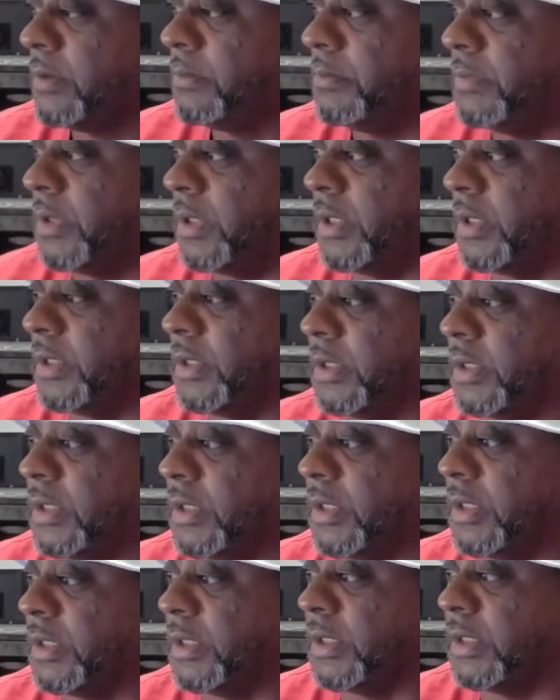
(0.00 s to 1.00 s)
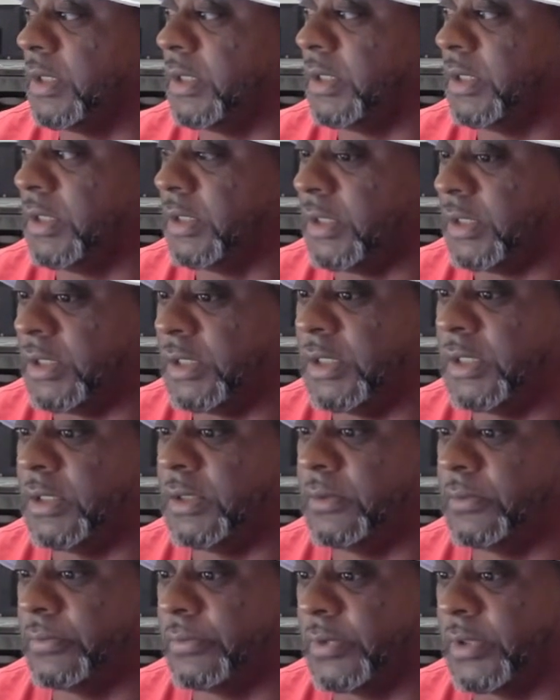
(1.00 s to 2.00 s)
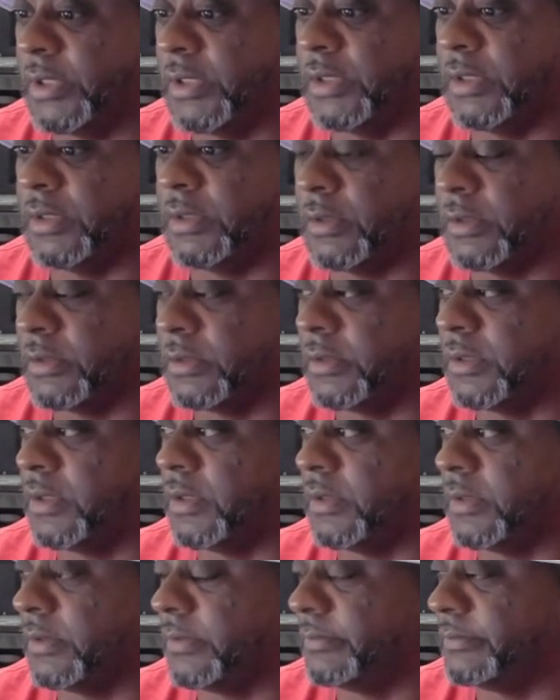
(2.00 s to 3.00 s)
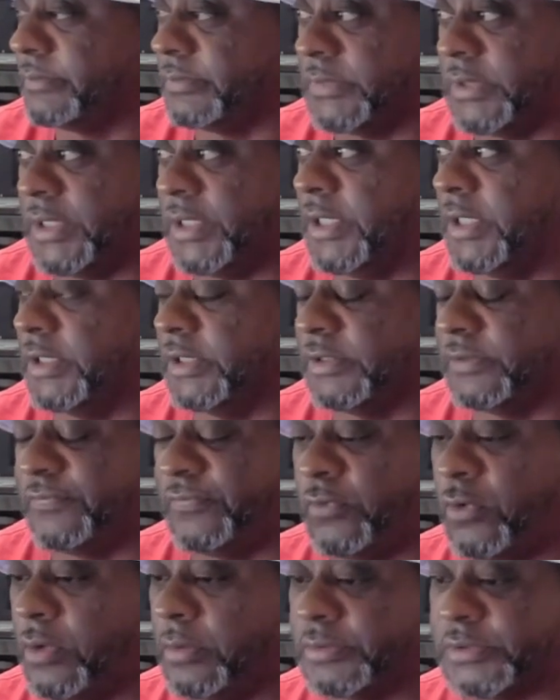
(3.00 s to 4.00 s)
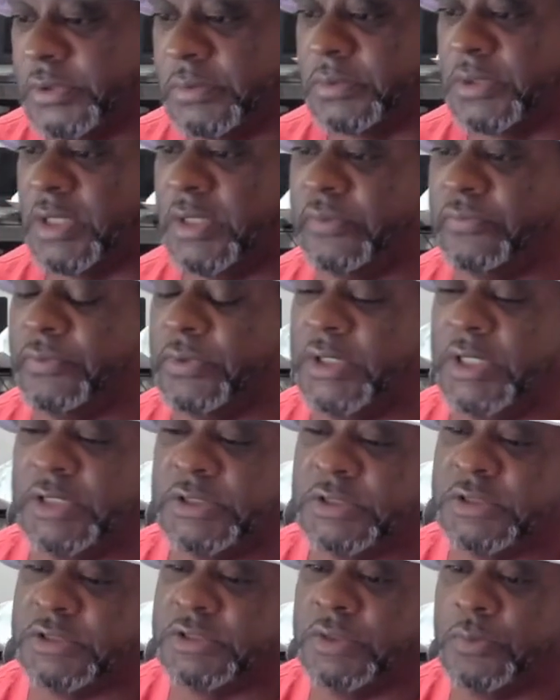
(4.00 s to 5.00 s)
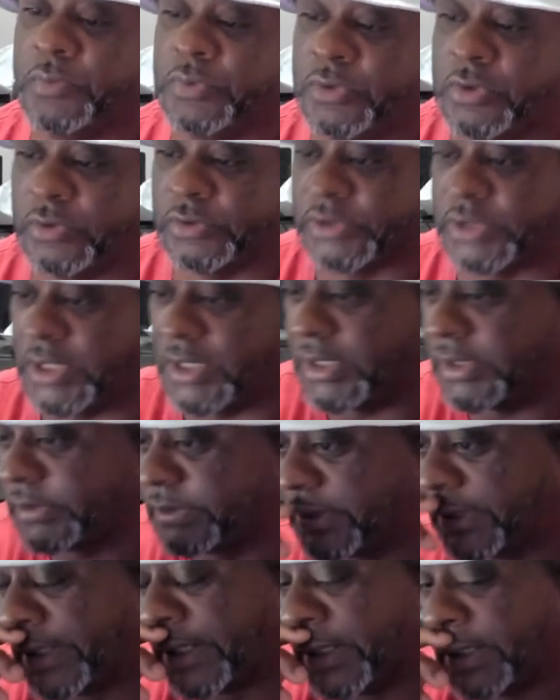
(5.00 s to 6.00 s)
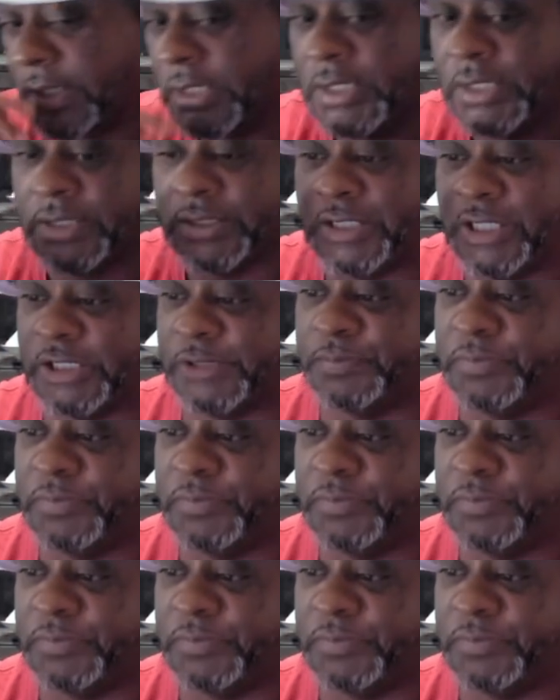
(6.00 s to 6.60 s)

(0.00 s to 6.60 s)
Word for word: but he he really has formed some kind of relationship with those guys that's